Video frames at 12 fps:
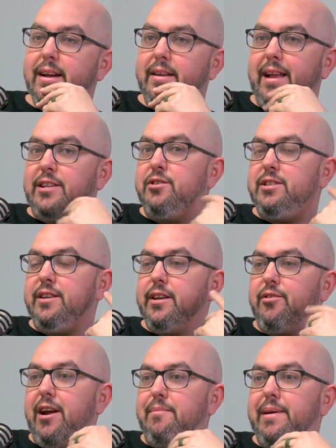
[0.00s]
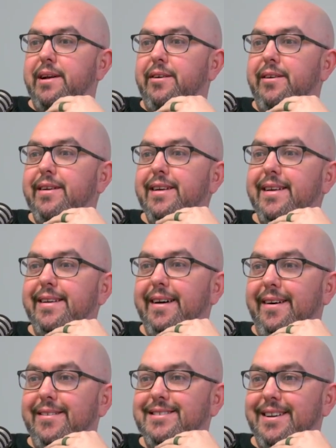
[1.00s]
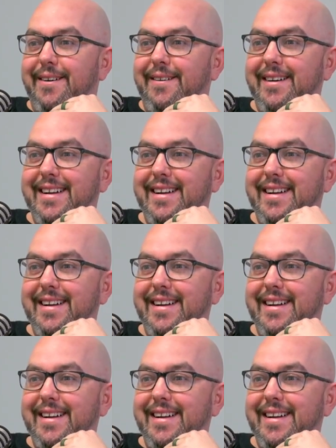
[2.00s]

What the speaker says: Yeah, you see the gray beard, so.